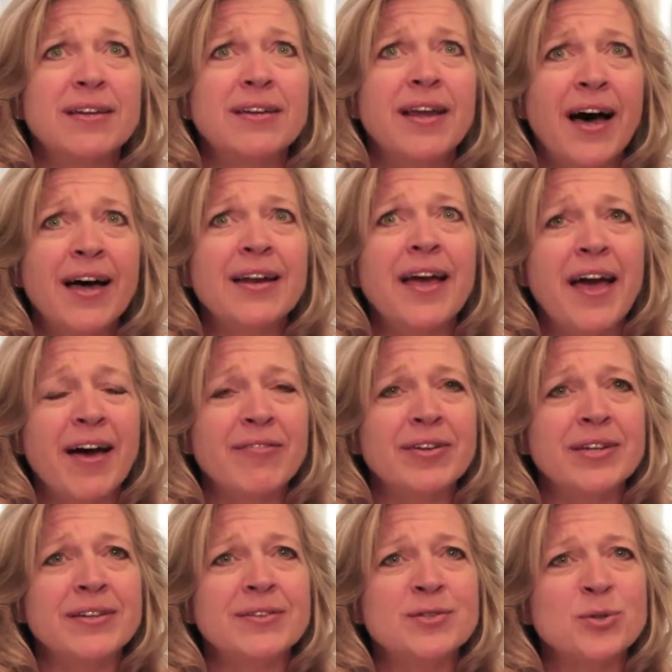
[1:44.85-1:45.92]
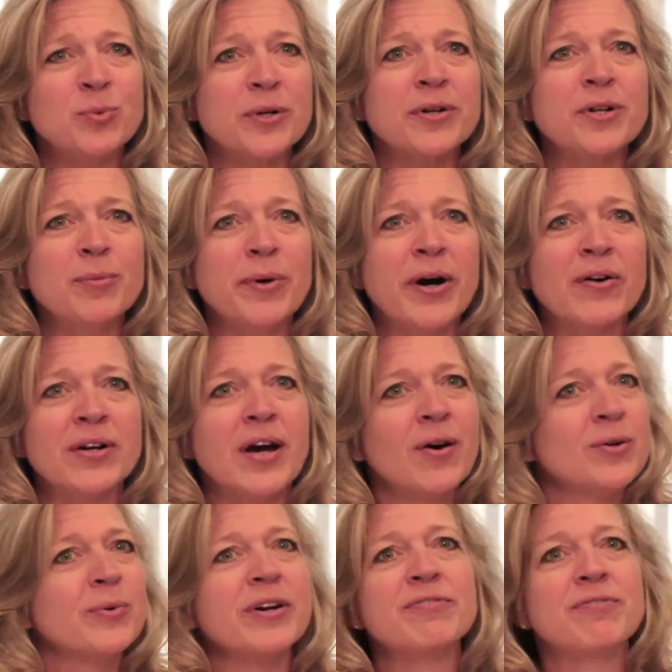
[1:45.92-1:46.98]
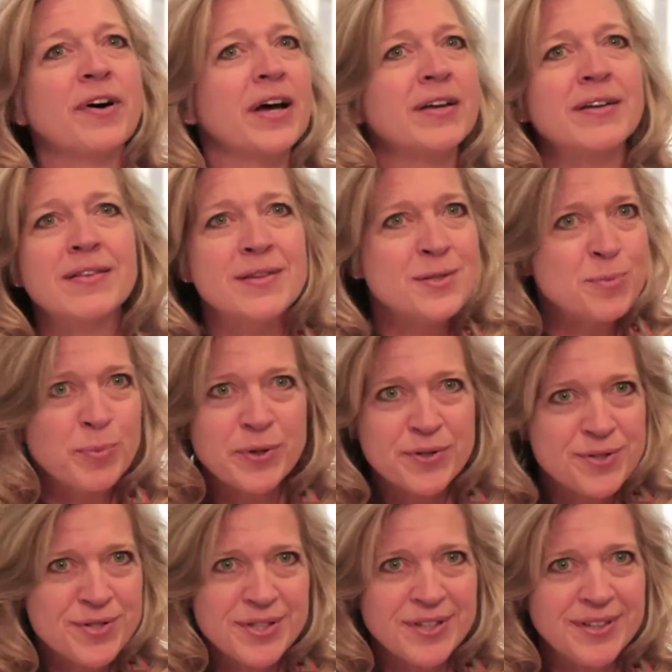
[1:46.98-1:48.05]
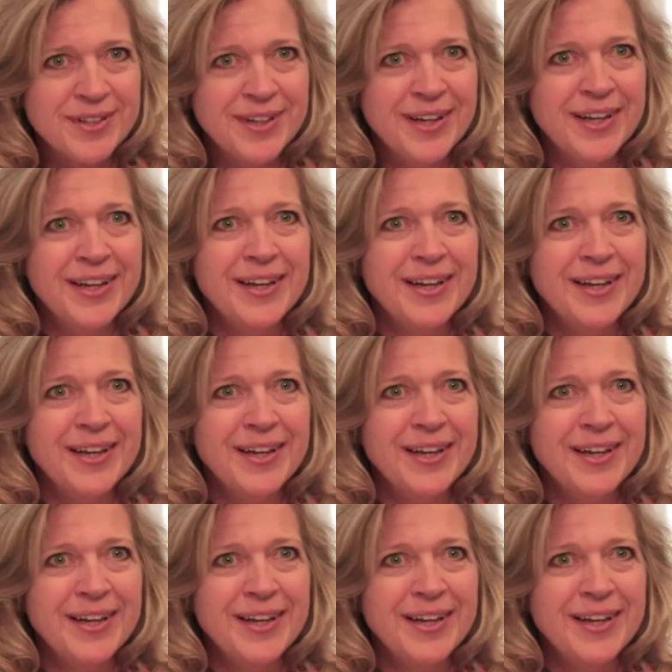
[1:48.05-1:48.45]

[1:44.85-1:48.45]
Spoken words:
not having to worry about how do I find this person